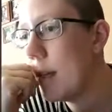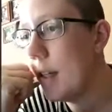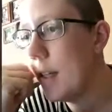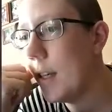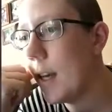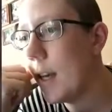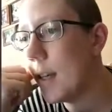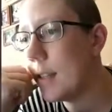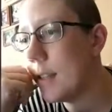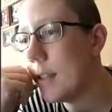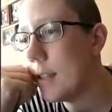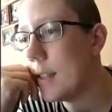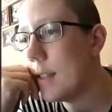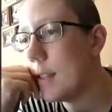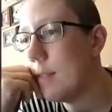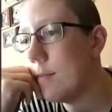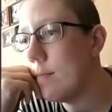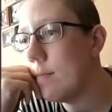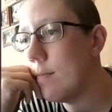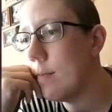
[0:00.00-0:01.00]

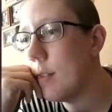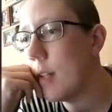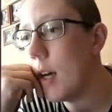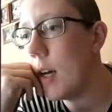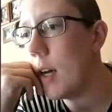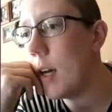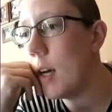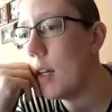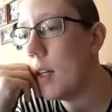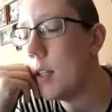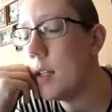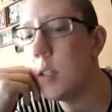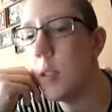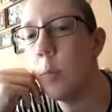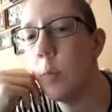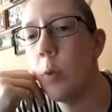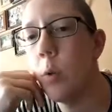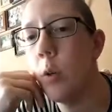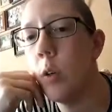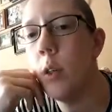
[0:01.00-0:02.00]
yes, I
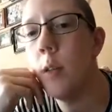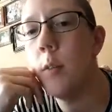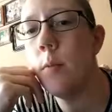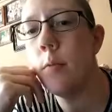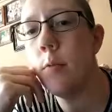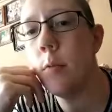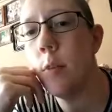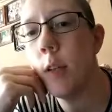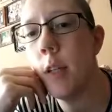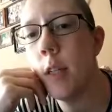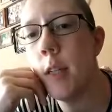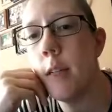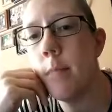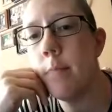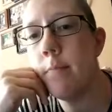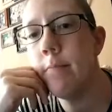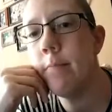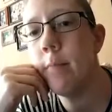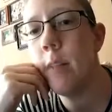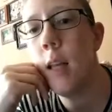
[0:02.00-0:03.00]
support him fully.
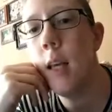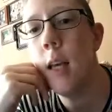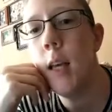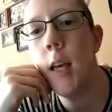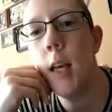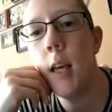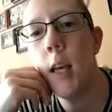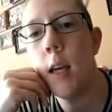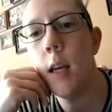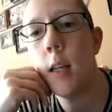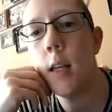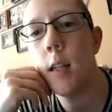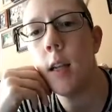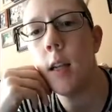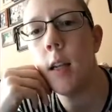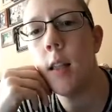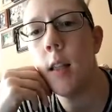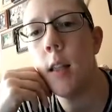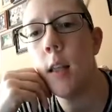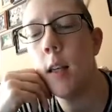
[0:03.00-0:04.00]
And
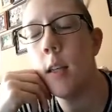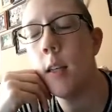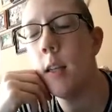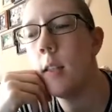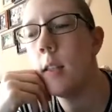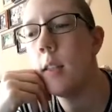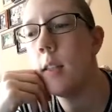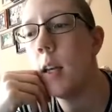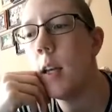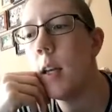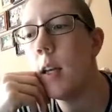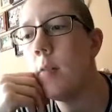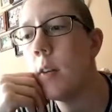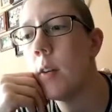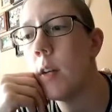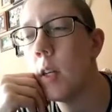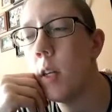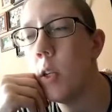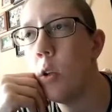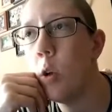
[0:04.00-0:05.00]
I think it is a
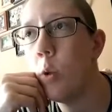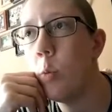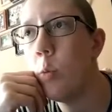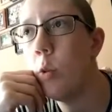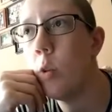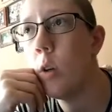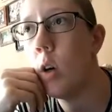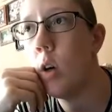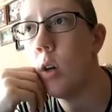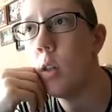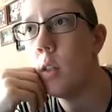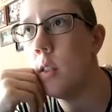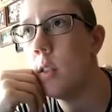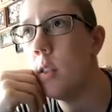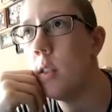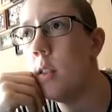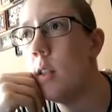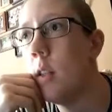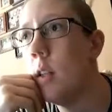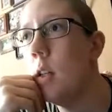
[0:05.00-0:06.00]
very noble
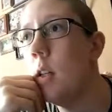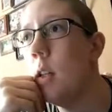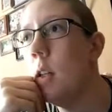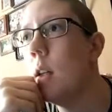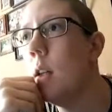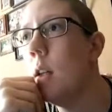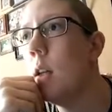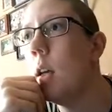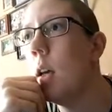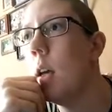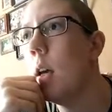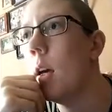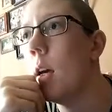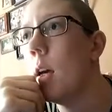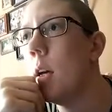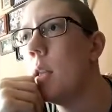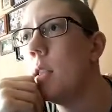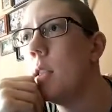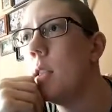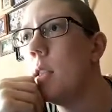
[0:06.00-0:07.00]
cause.
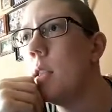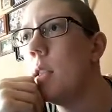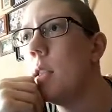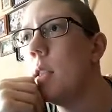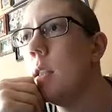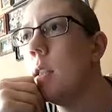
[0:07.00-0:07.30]
And